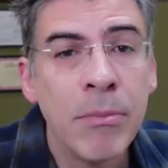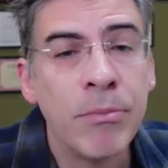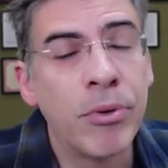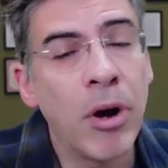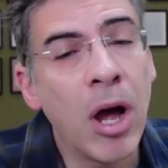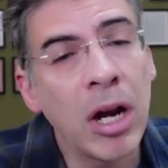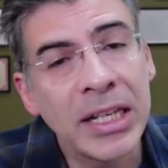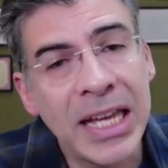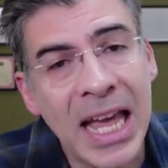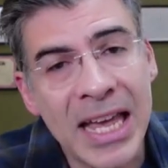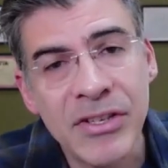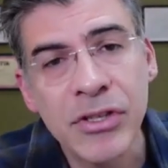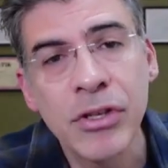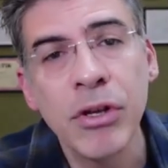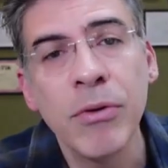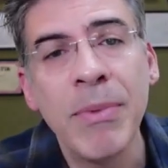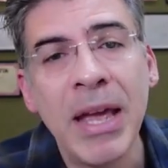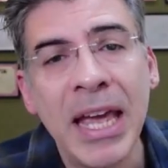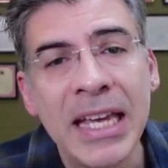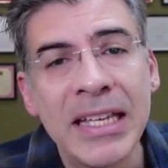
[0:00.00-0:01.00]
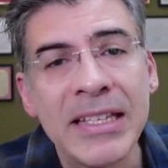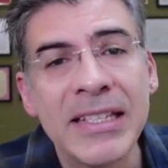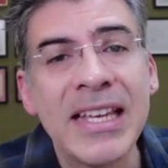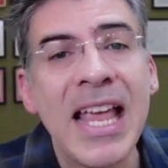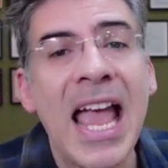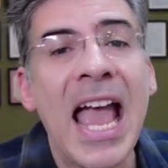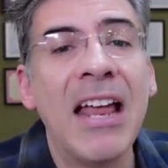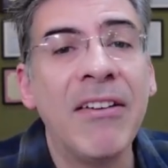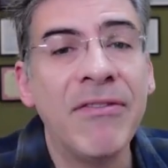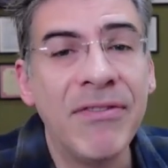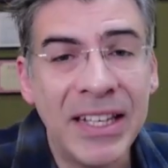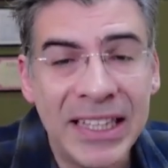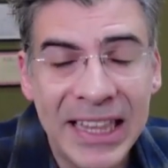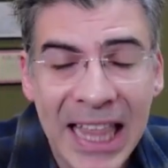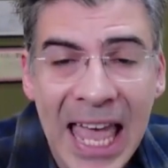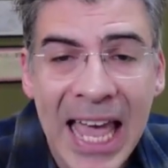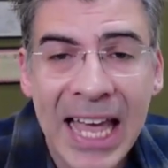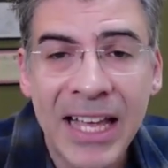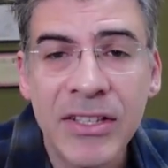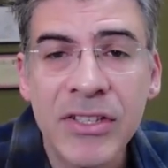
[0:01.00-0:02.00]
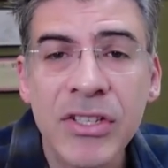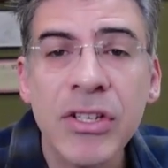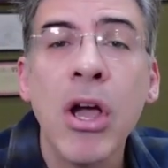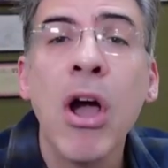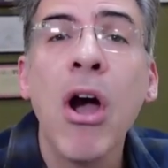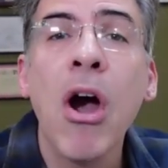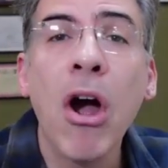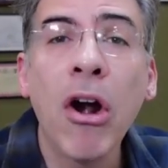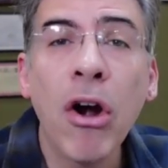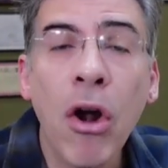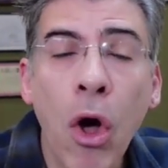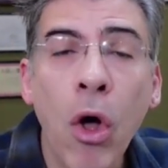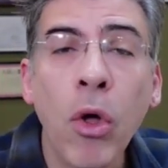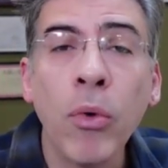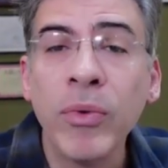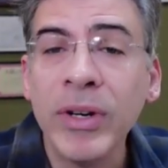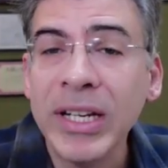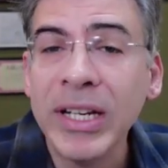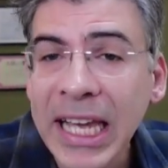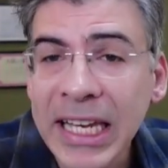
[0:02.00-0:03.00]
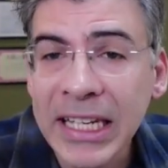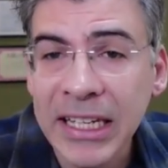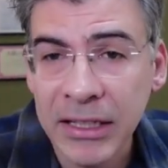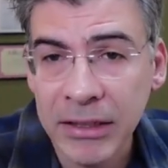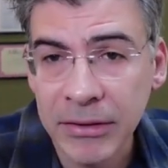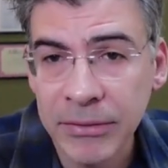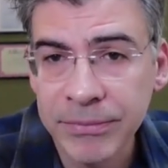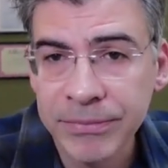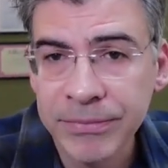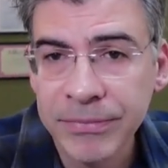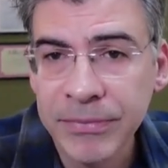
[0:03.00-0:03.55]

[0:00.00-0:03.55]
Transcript: broadcast domains, and VLANs are all related.